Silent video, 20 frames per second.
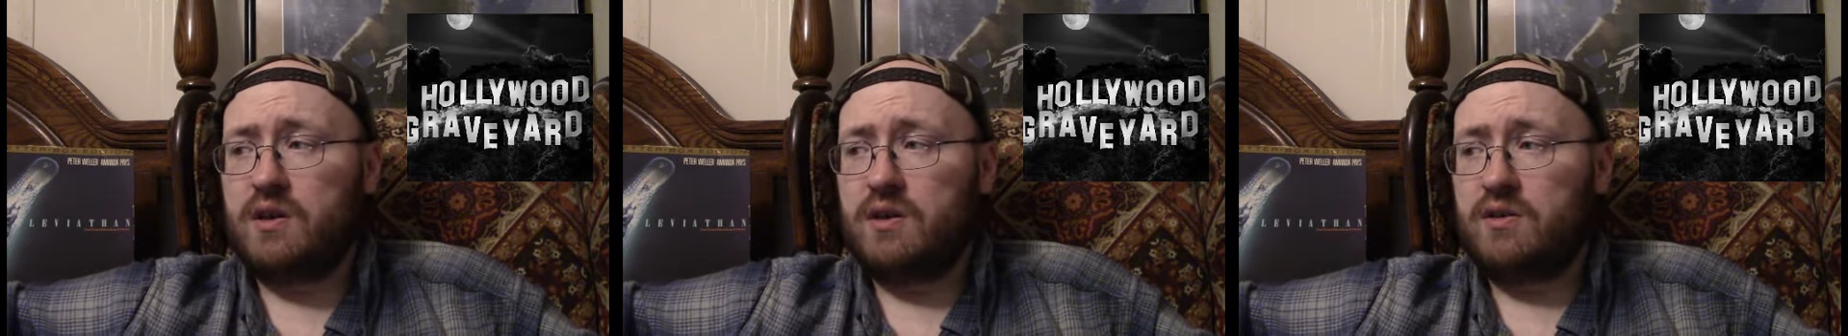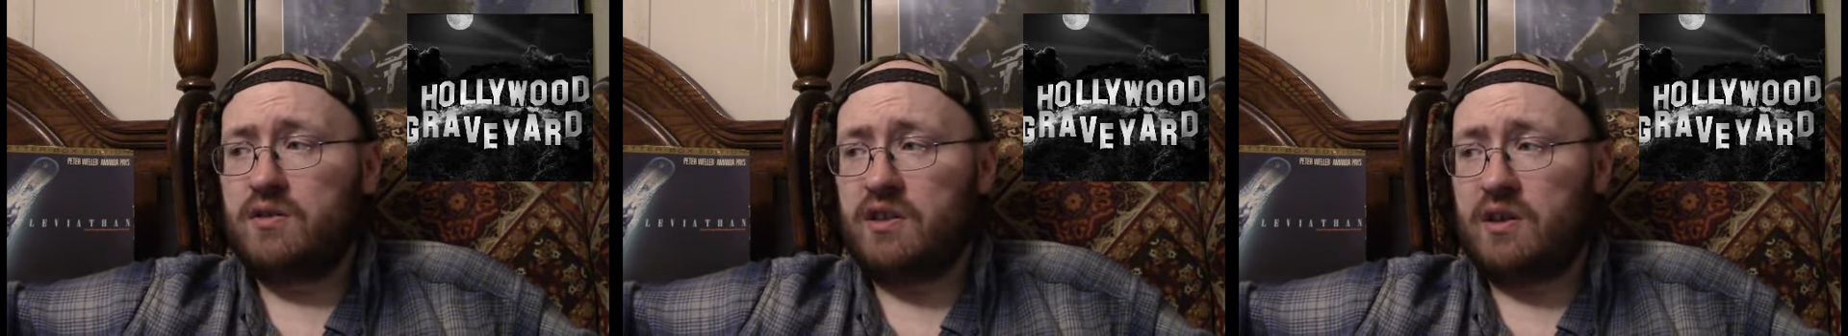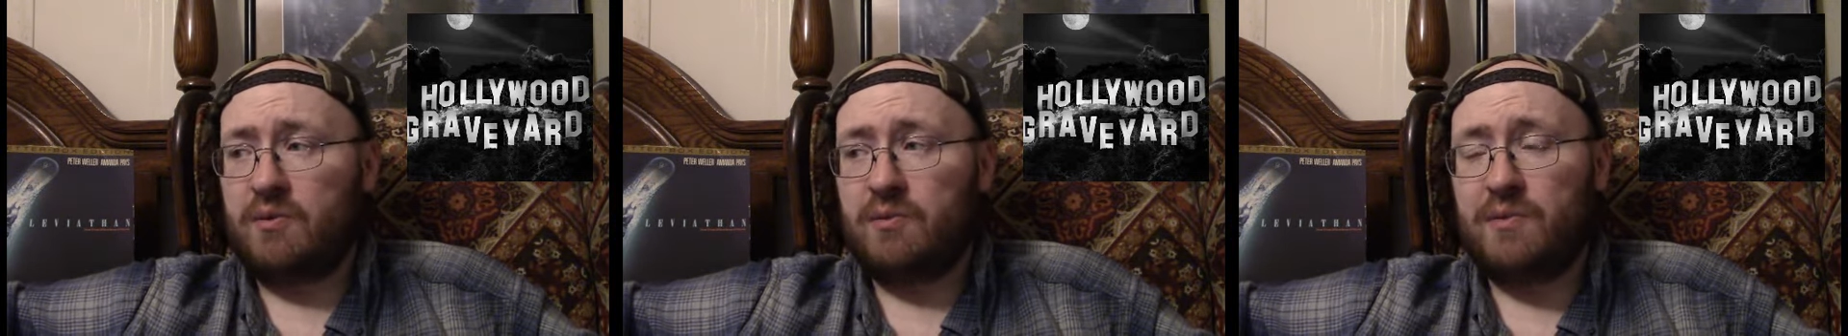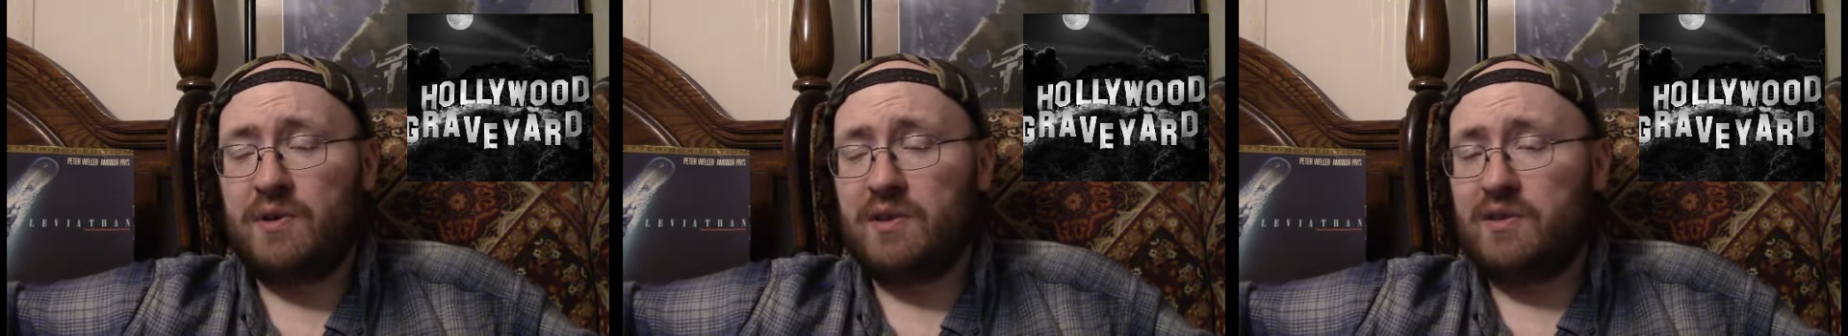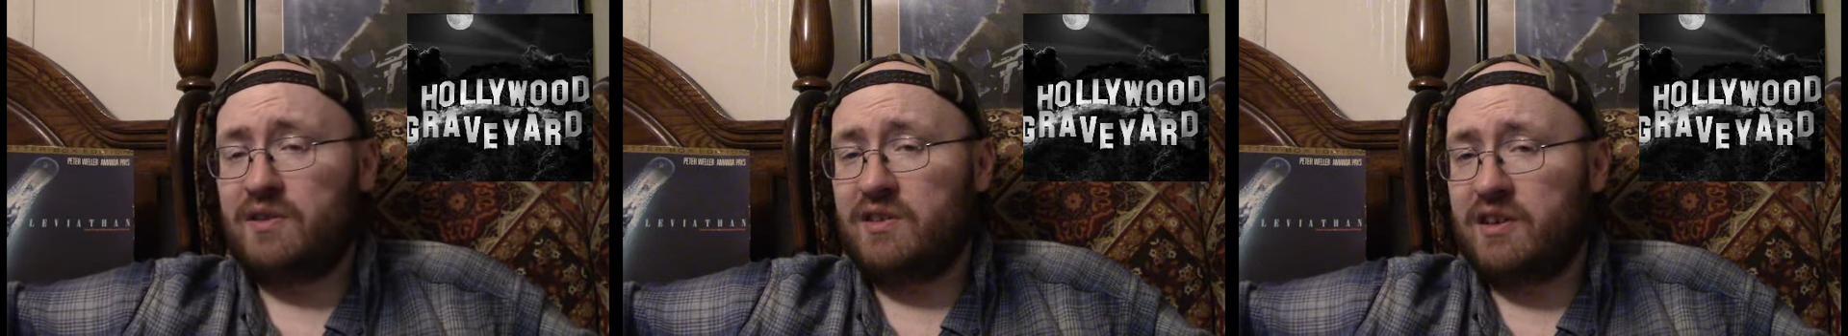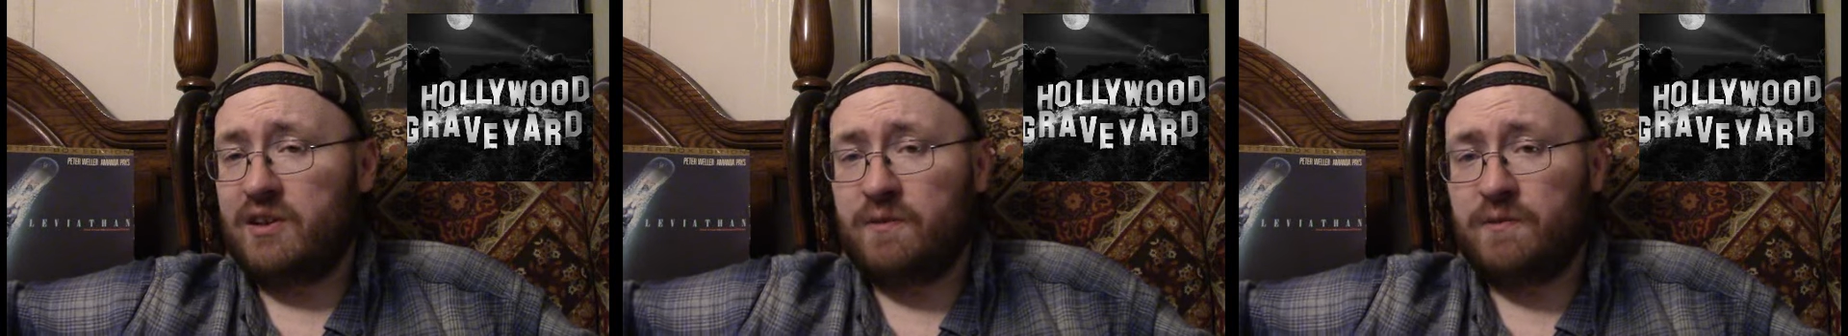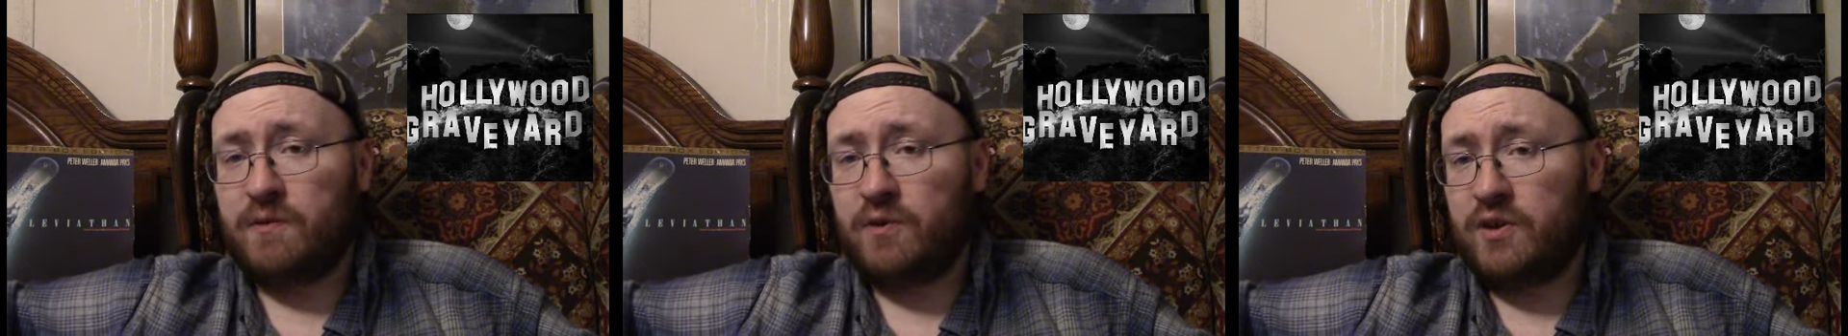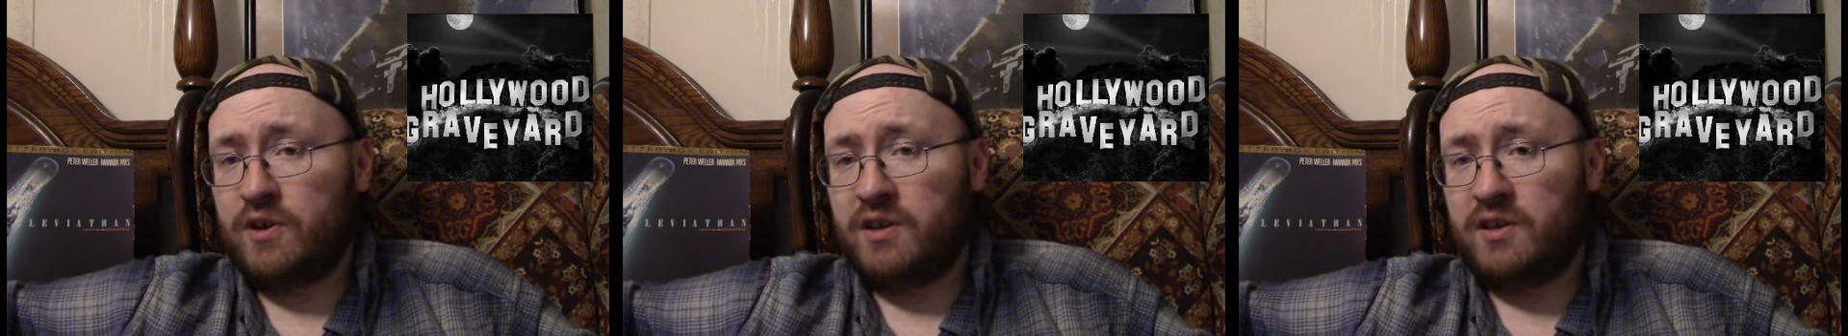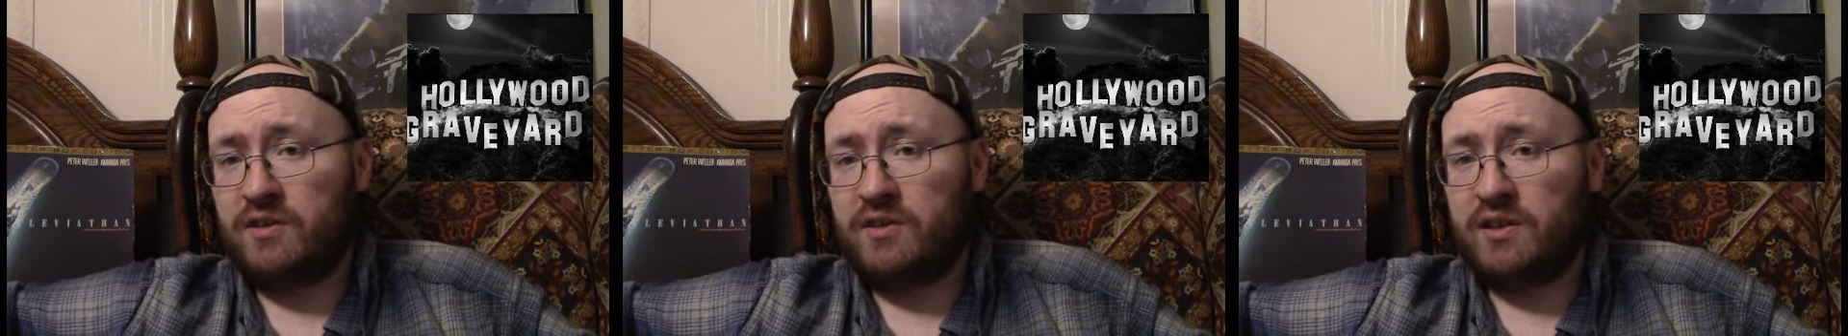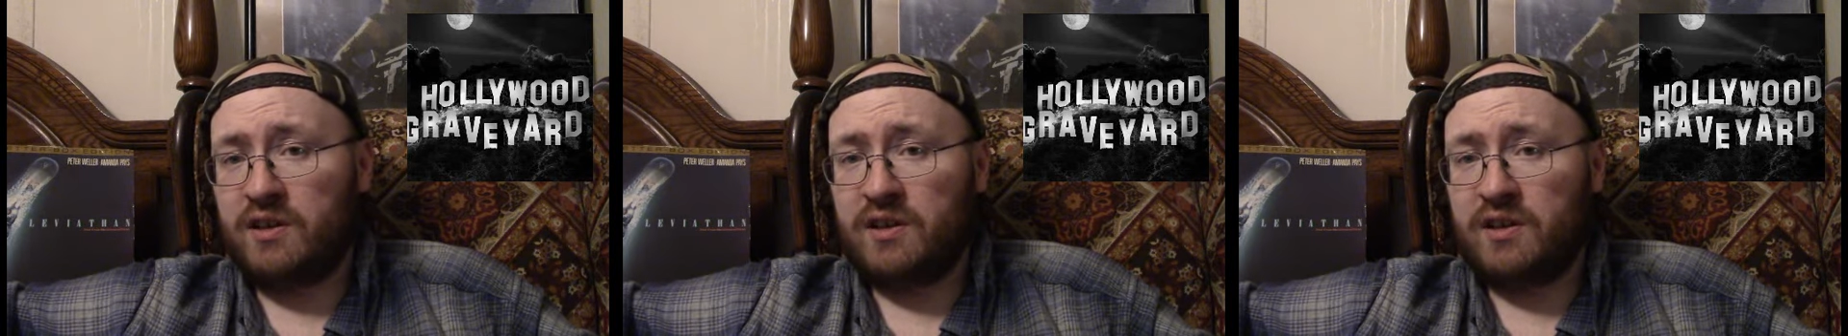Something a bit different